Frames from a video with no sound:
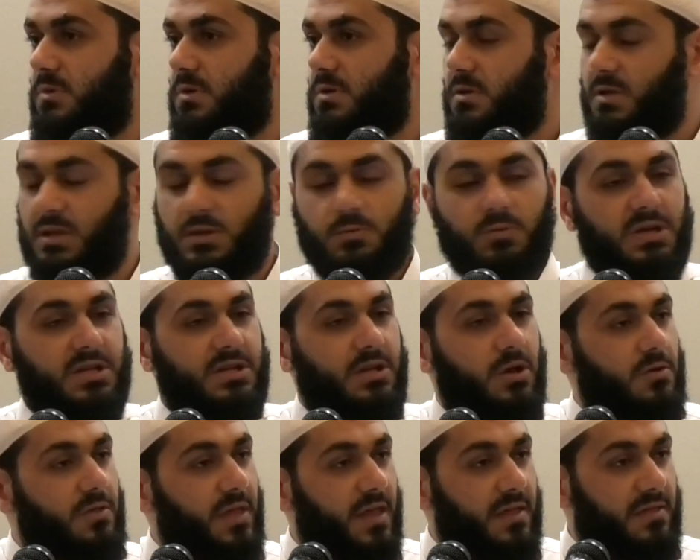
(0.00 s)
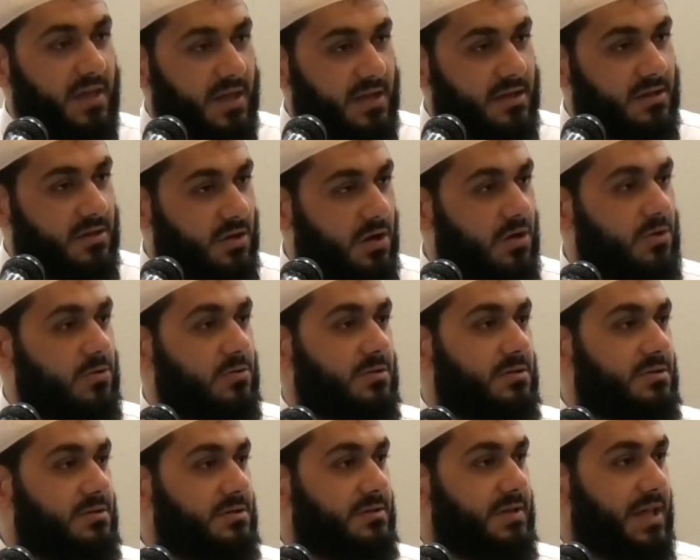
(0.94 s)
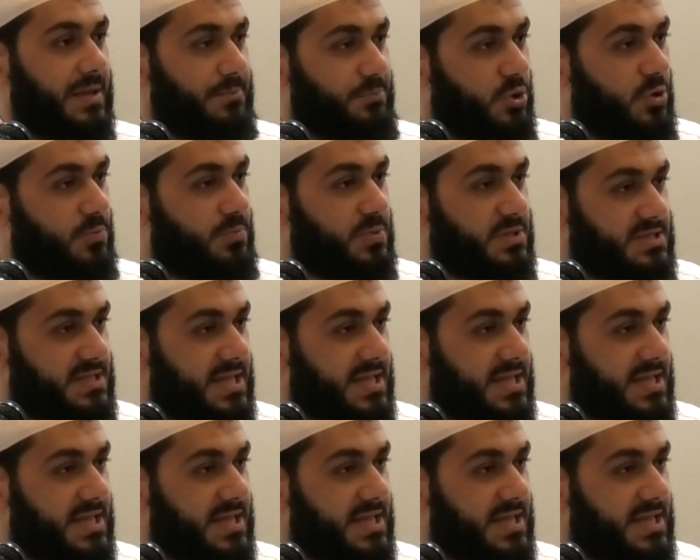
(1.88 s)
Did we know that that goal, that purpose,